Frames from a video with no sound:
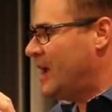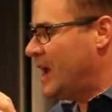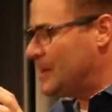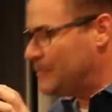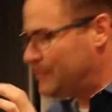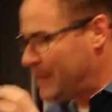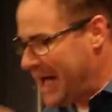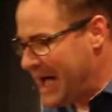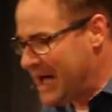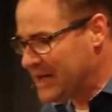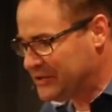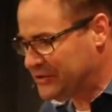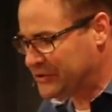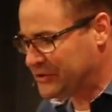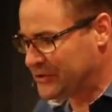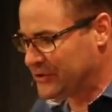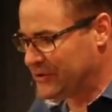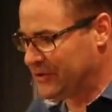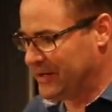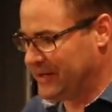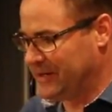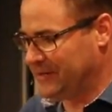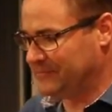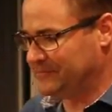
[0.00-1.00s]
and
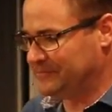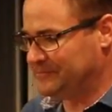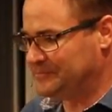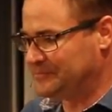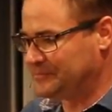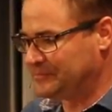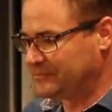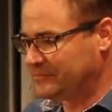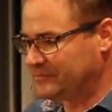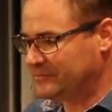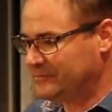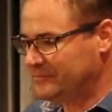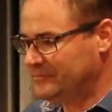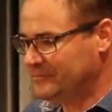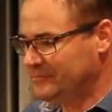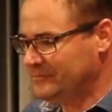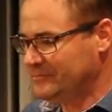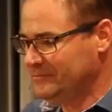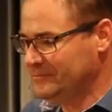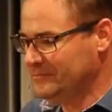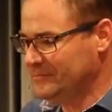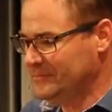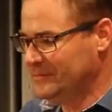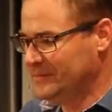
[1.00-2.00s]
pastoring.
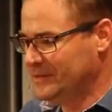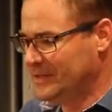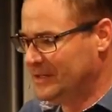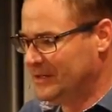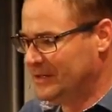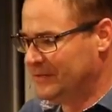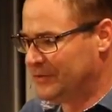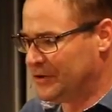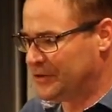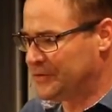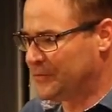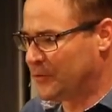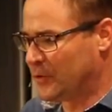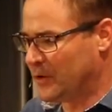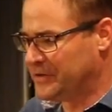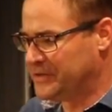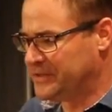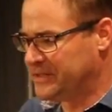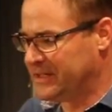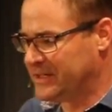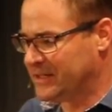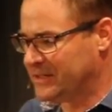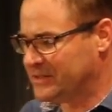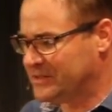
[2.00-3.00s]
Verse
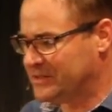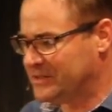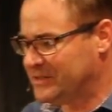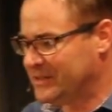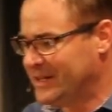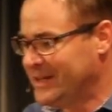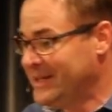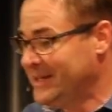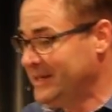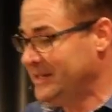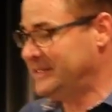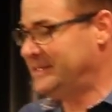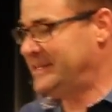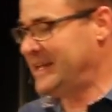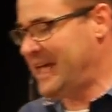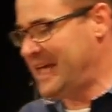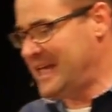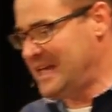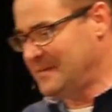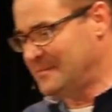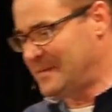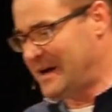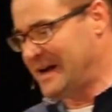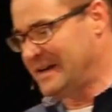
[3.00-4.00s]
46,
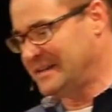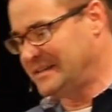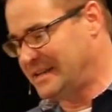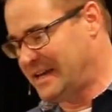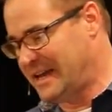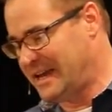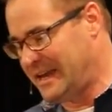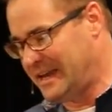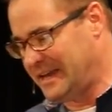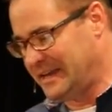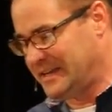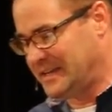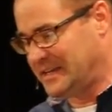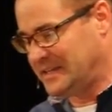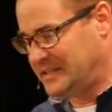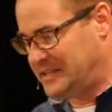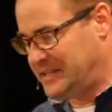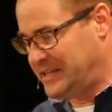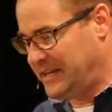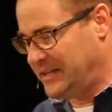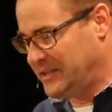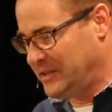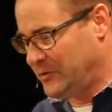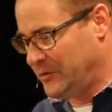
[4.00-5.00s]
day by day,
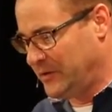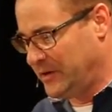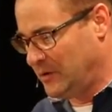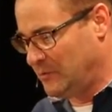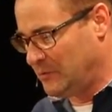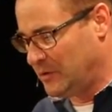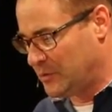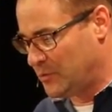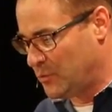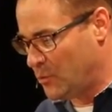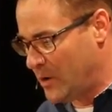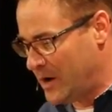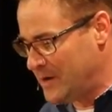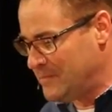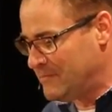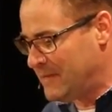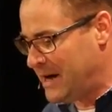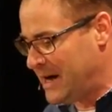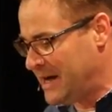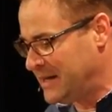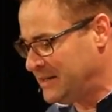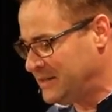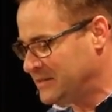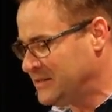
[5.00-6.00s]
continuing with one
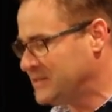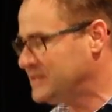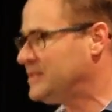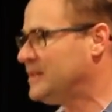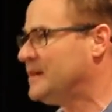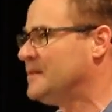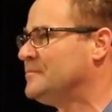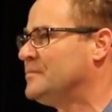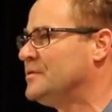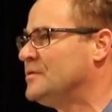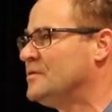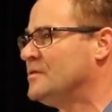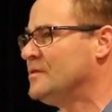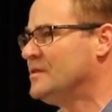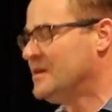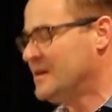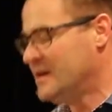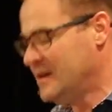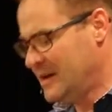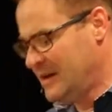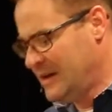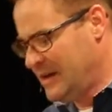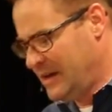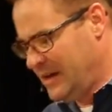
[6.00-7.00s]
mind in the temple
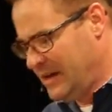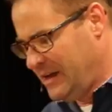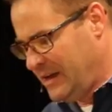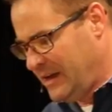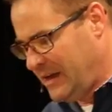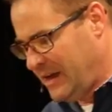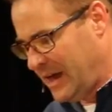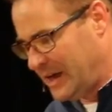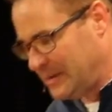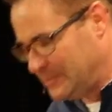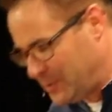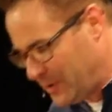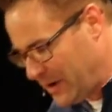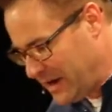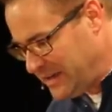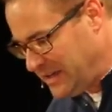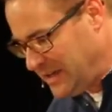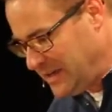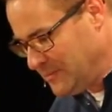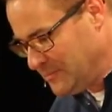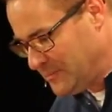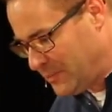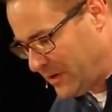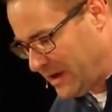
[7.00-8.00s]
and
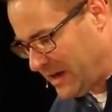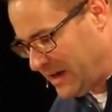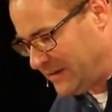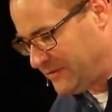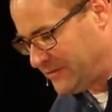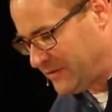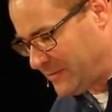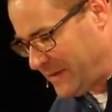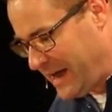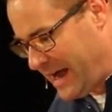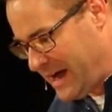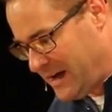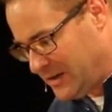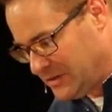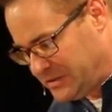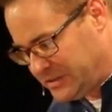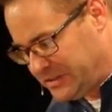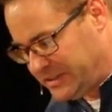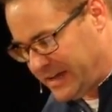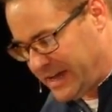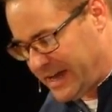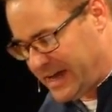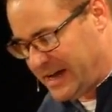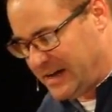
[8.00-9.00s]
breaking bread from house
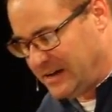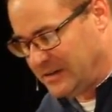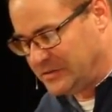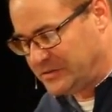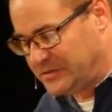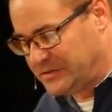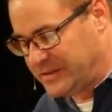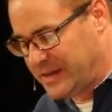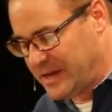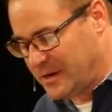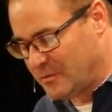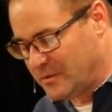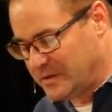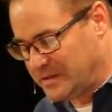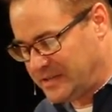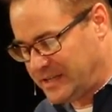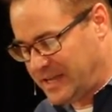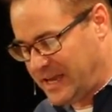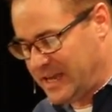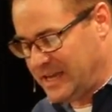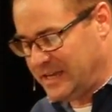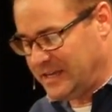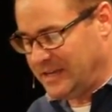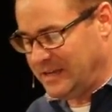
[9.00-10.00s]
to house, they were
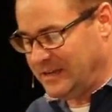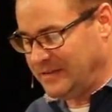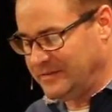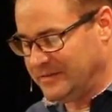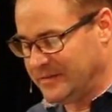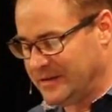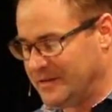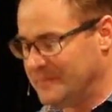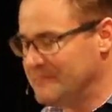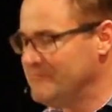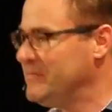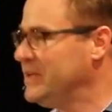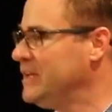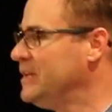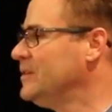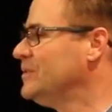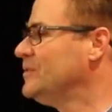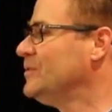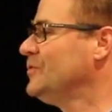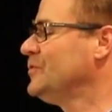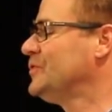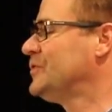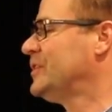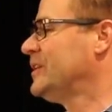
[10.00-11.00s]
taking their
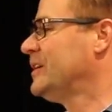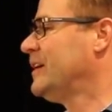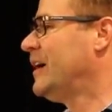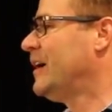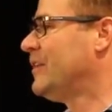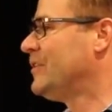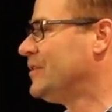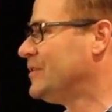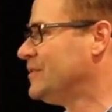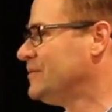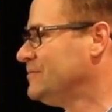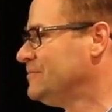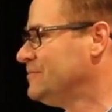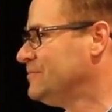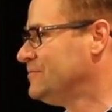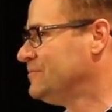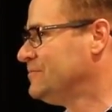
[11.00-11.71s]
meals together.